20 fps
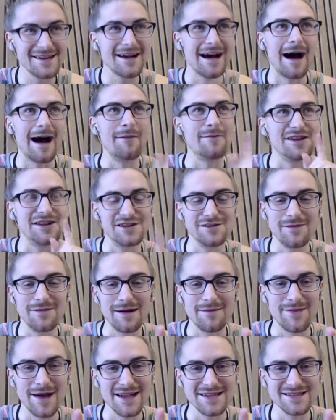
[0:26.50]
I'm going to do my
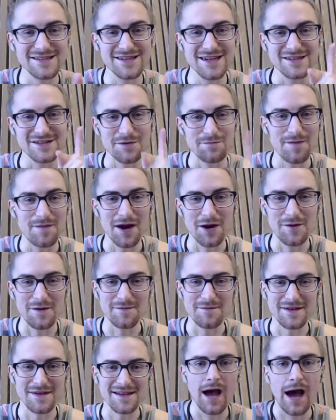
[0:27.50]
best, so bear
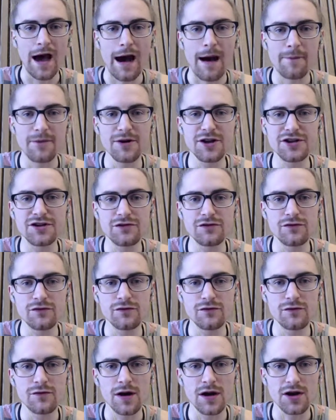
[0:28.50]
with me. I'm going to
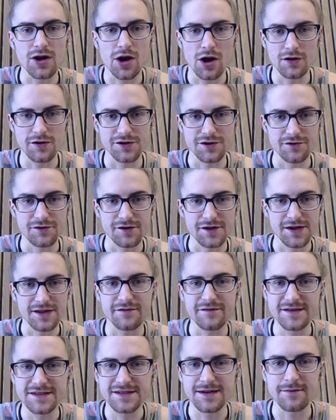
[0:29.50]
do Call of Duty, and the
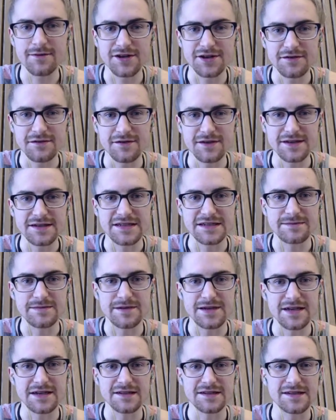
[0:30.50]
reason I'm going to do this is
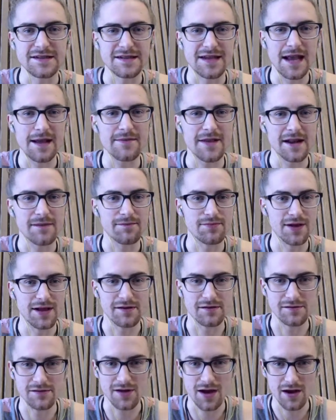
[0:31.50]
because it's a game that I played
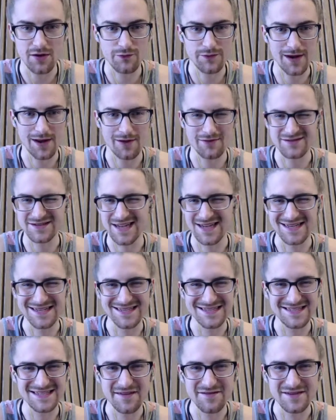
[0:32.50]
a lot when I was like
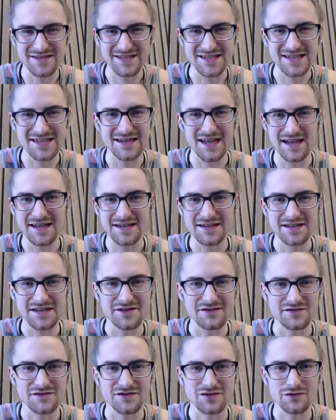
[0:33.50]
17, 18
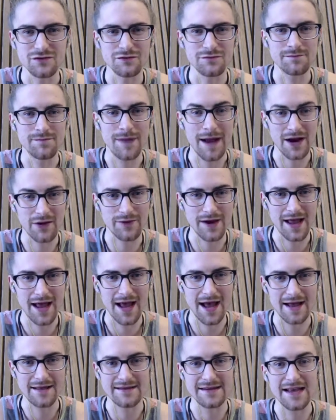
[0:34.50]
years old, back when I
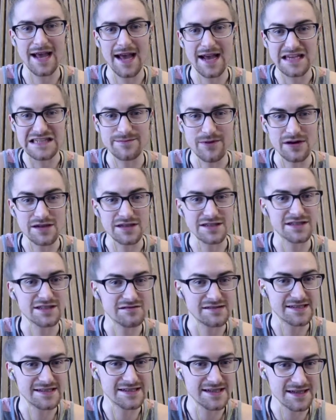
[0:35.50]
had the Xbox
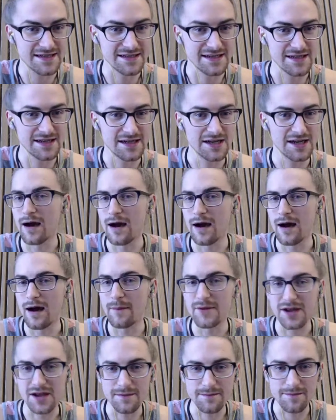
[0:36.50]
360. I'm
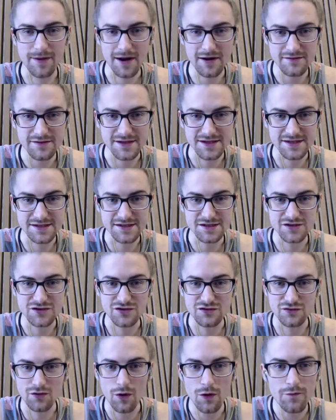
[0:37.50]
going to compare this
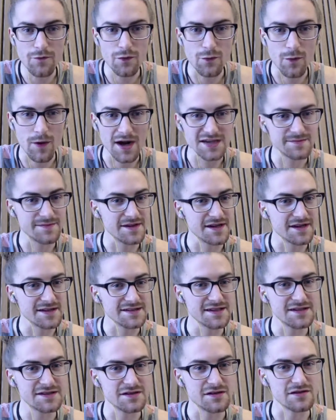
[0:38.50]
to Overwatch because
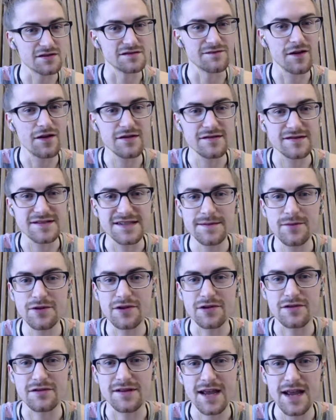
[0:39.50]
these are very
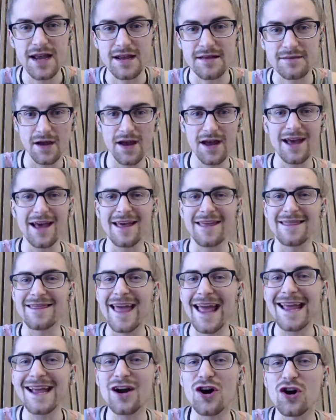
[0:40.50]
similar games.
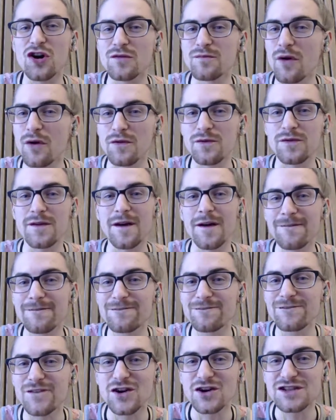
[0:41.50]
They are both
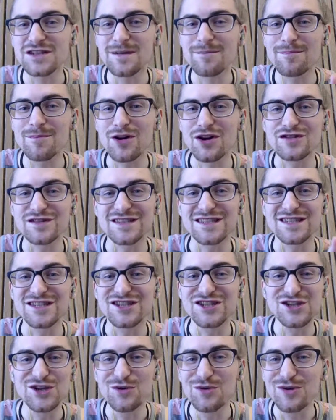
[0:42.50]
first-person
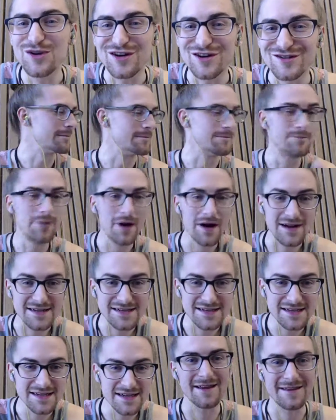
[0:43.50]
shooters,
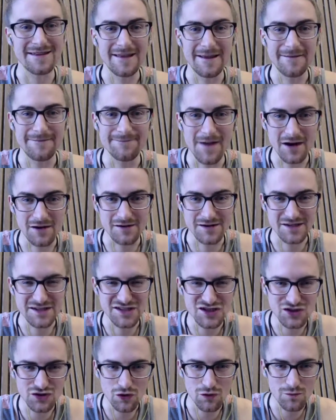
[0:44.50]
but they vary
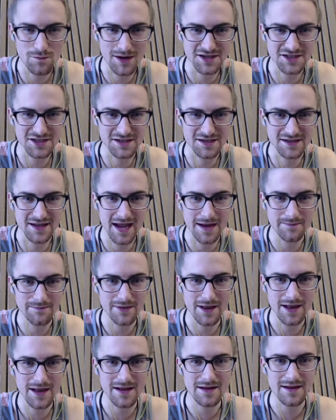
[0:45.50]
so much in
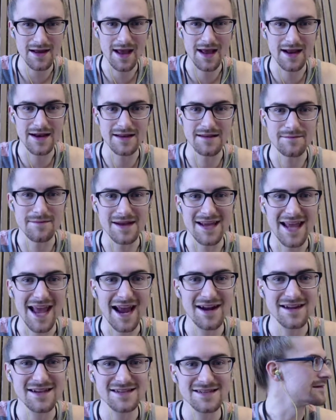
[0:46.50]
gameplay and in the
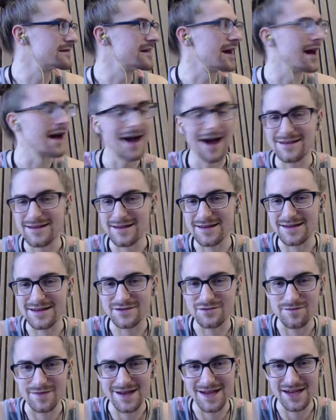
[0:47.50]
mechanics that I thought these
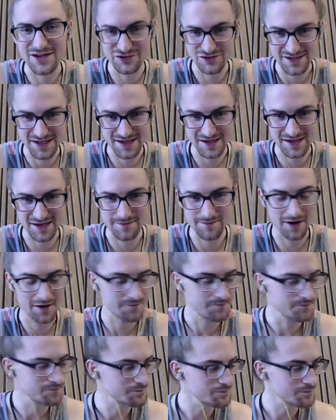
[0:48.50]
would be interesting to compare.